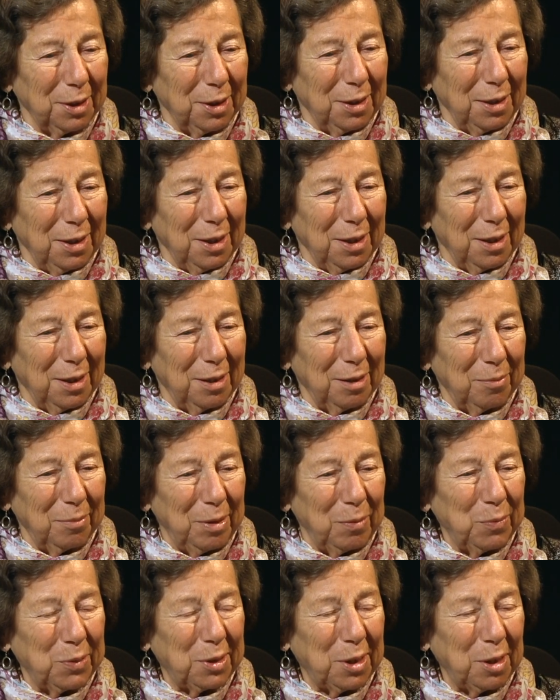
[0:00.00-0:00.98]
Yeah. Um,
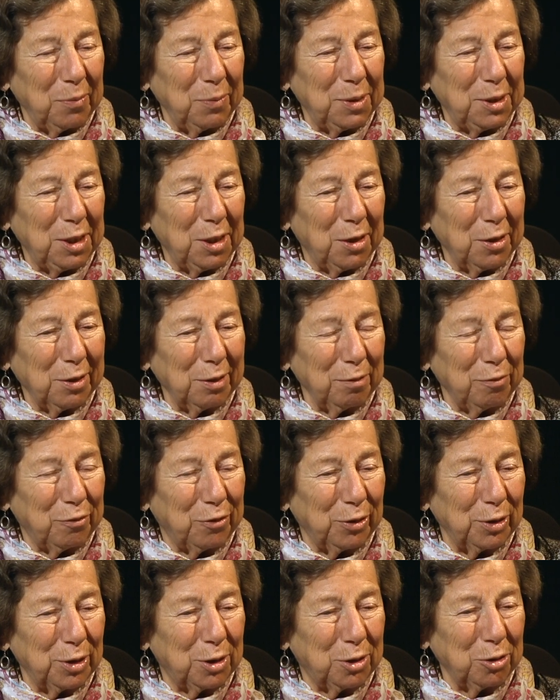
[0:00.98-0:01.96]
and when I was young and
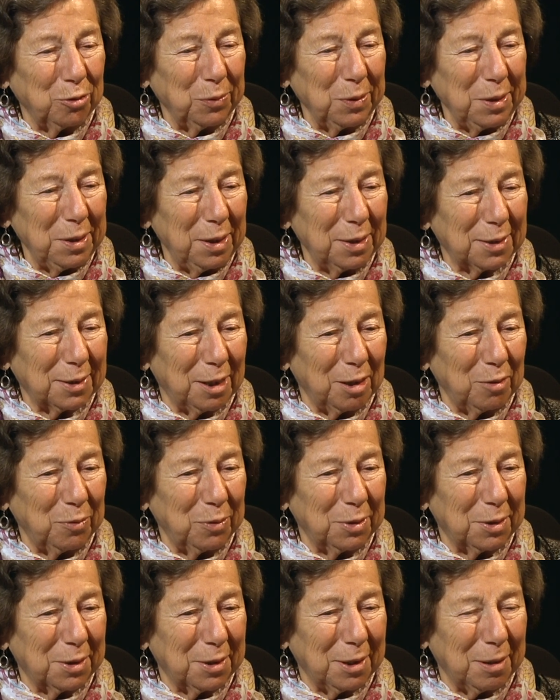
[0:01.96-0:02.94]
first doing this, I
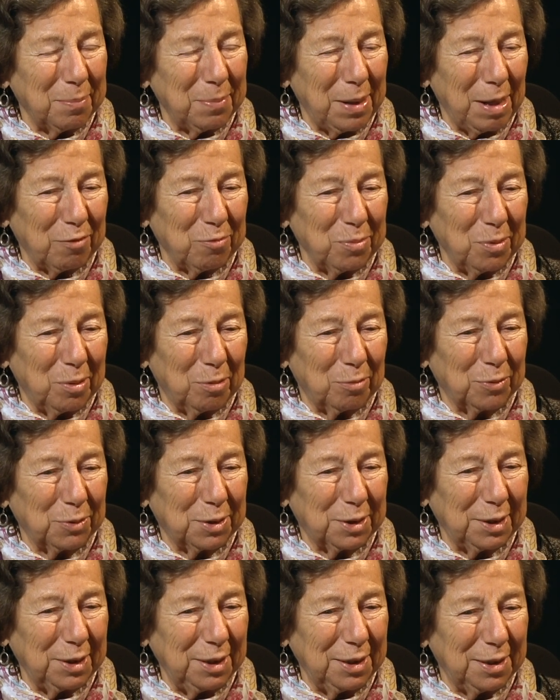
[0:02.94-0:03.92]
would come back from
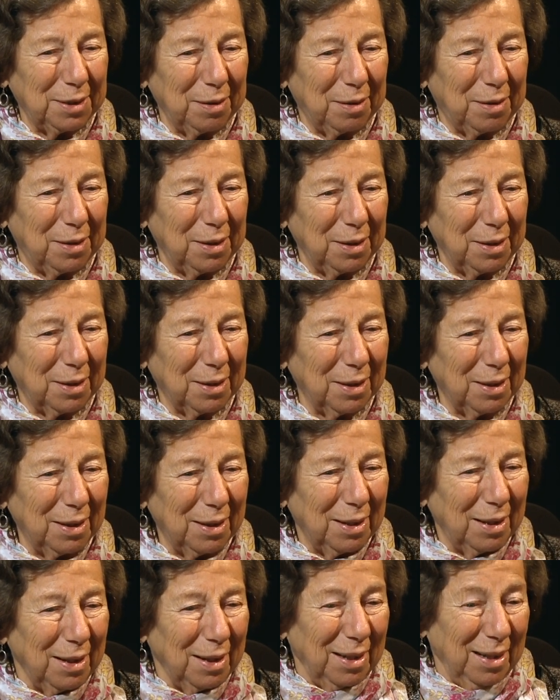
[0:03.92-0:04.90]
overseas and think,
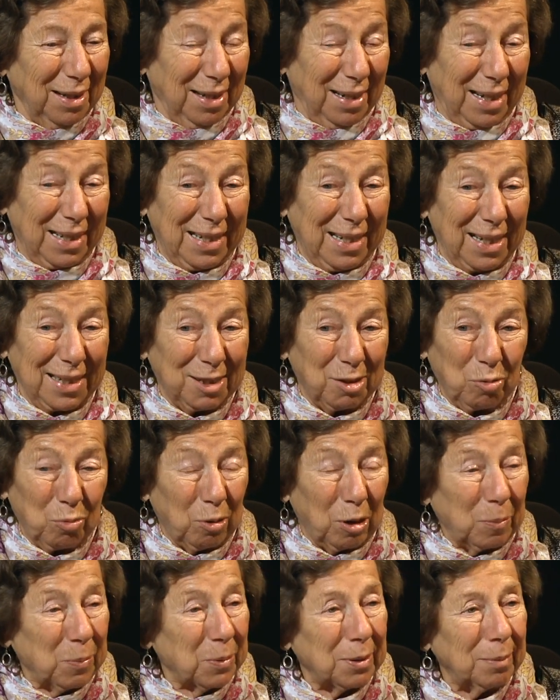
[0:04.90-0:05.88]
I guess it
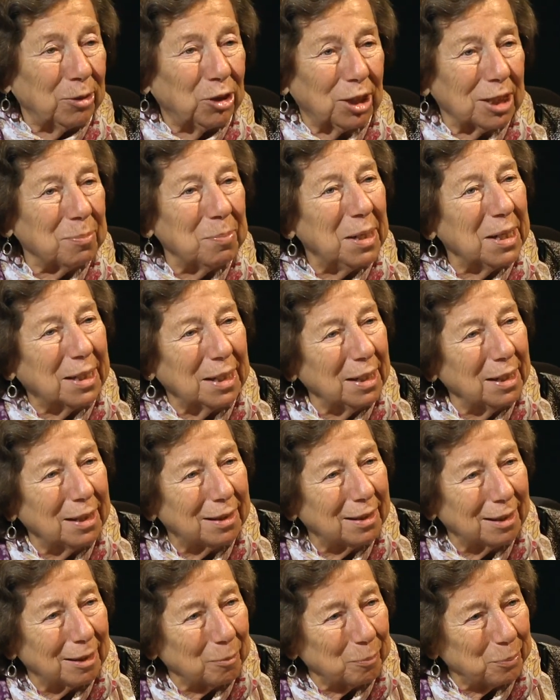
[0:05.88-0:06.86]
worked, but I'm just making it
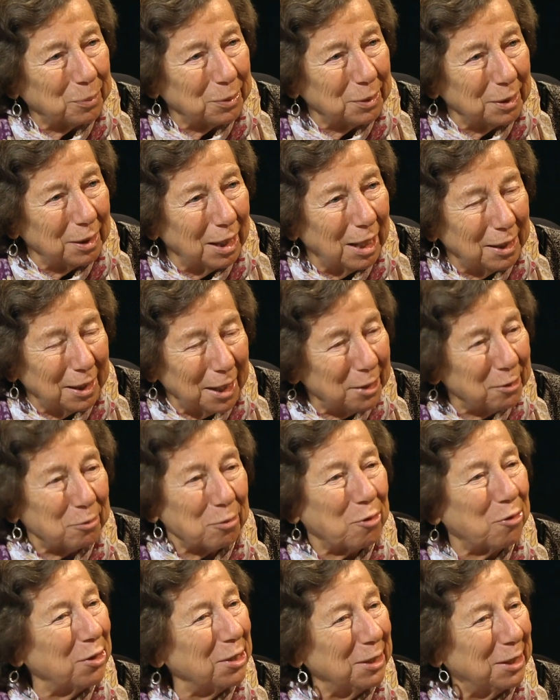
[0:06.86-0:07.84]
up. Mm-hmm. And I don't
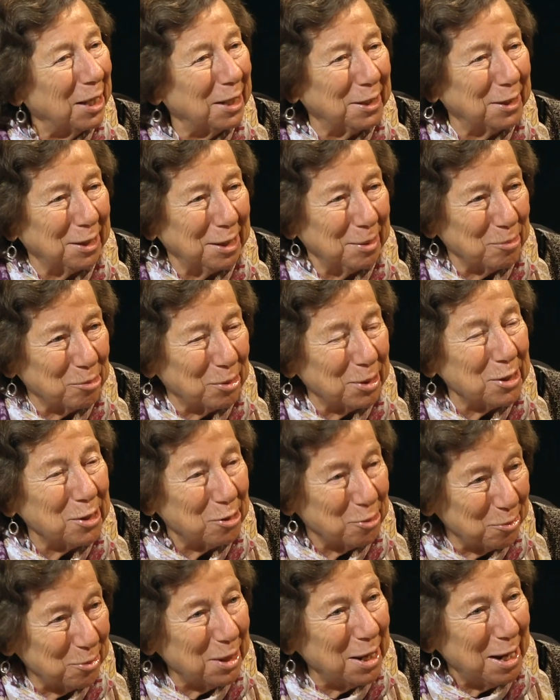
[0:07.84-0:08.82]
think mm-hmm. that anymore. I
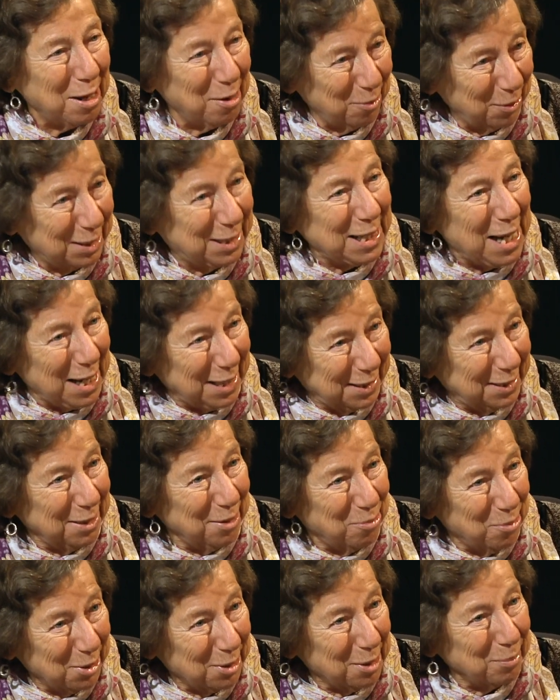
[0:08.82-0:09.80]
know now exactly
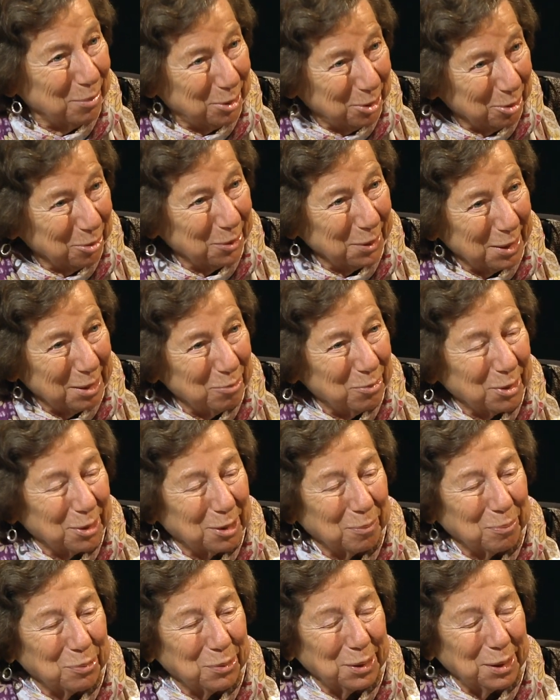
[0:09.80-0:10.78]
what I'm doing okay. and what
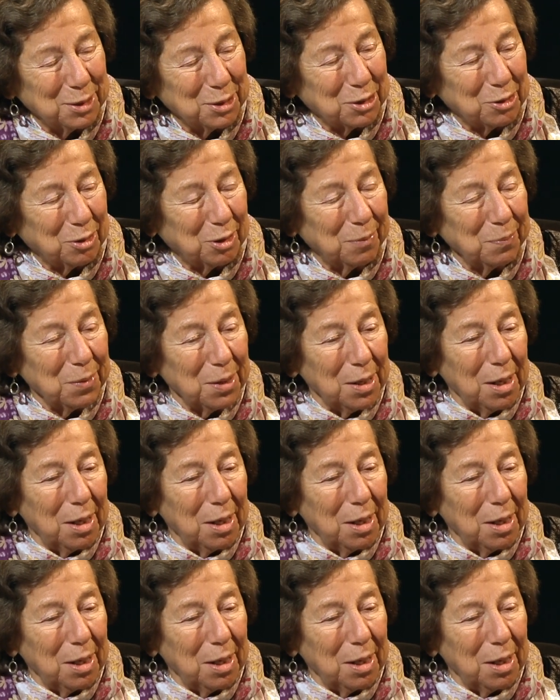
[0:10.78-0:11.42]
the plans yeah. are.